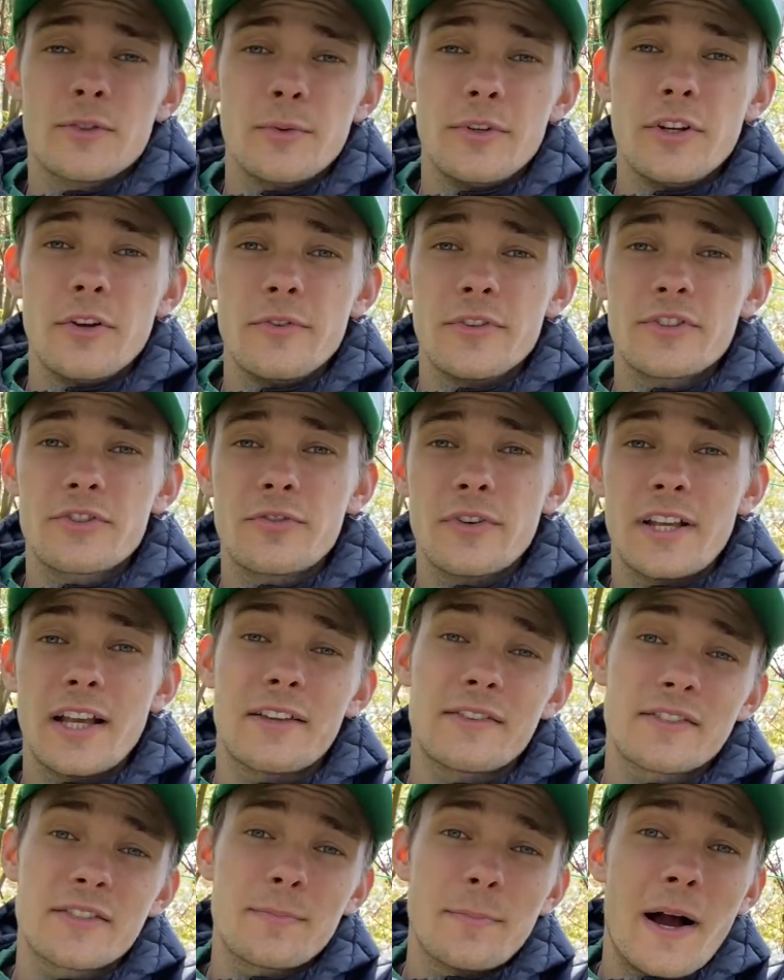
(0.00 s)
we know this tree has
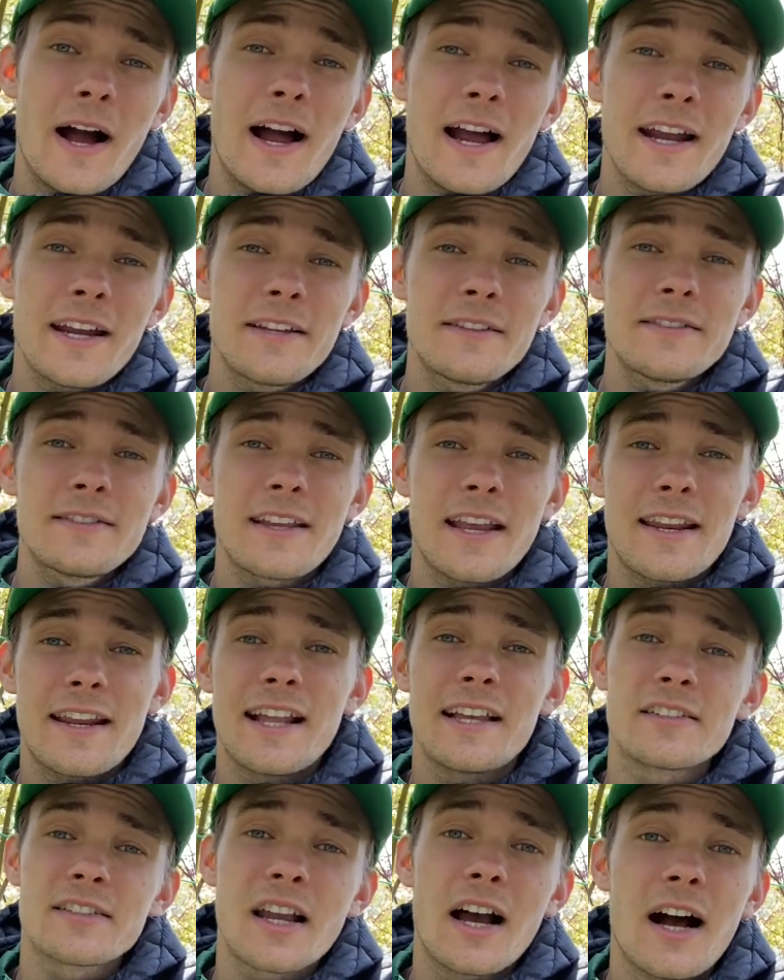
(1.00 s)
spines, and it
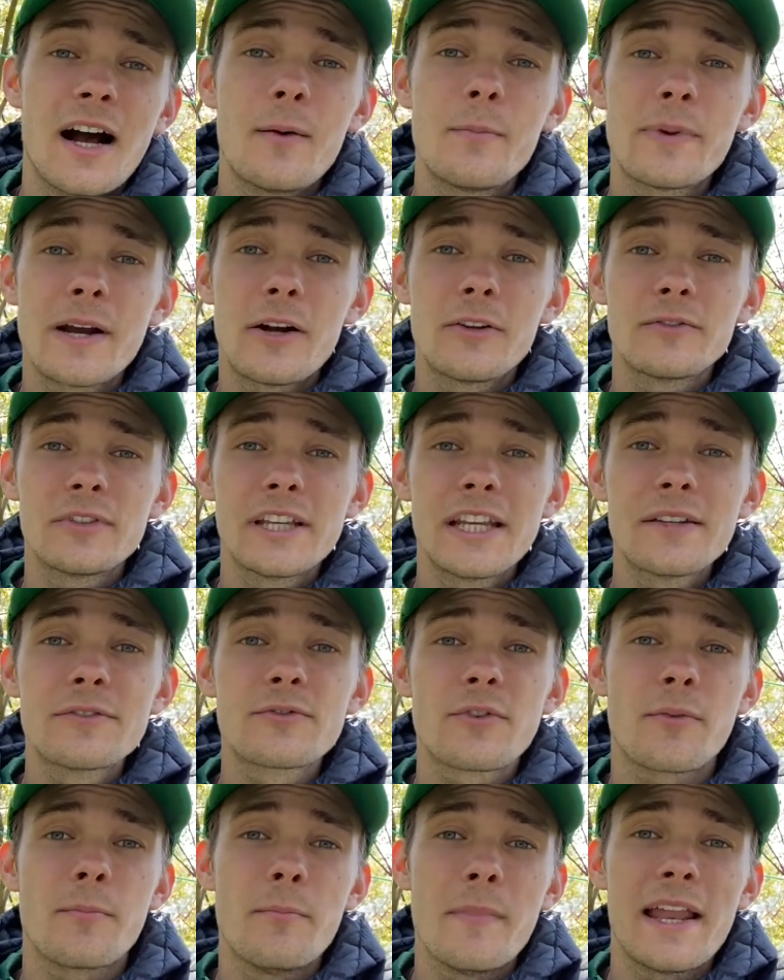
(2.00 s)
has compound leaves
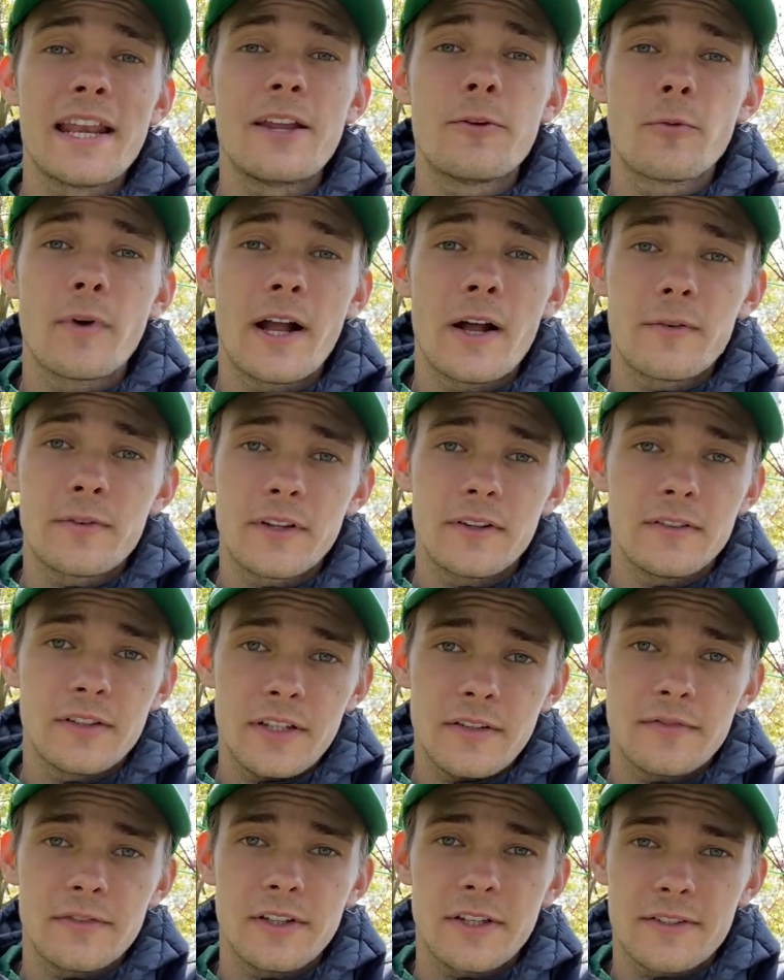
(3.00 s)
with many rounded
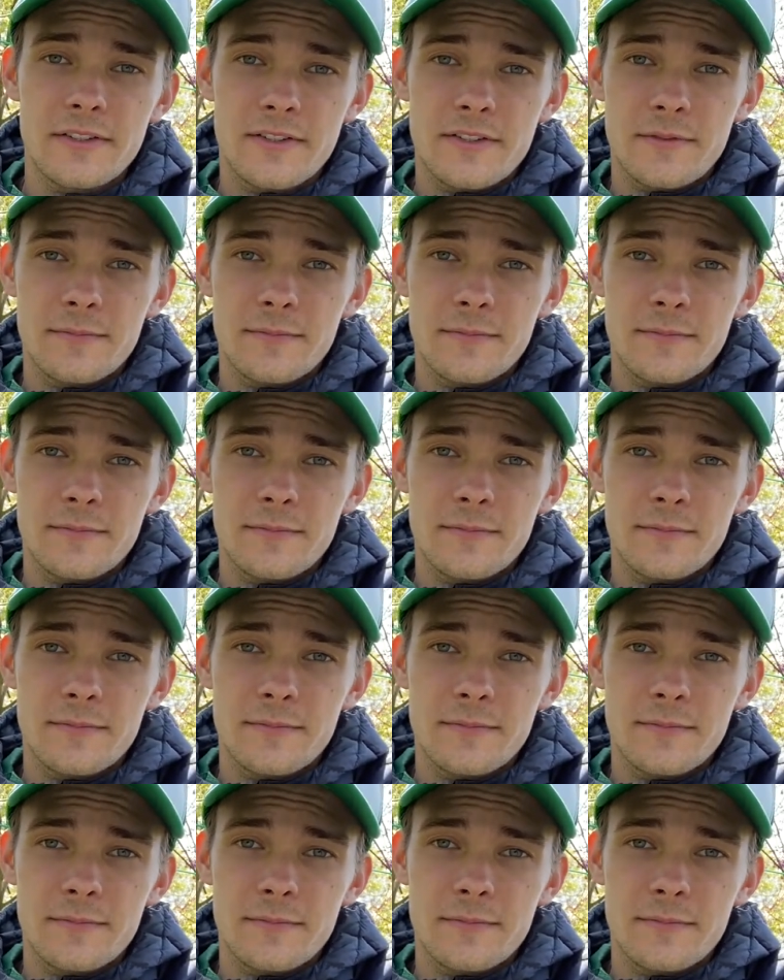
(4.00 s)
leaflets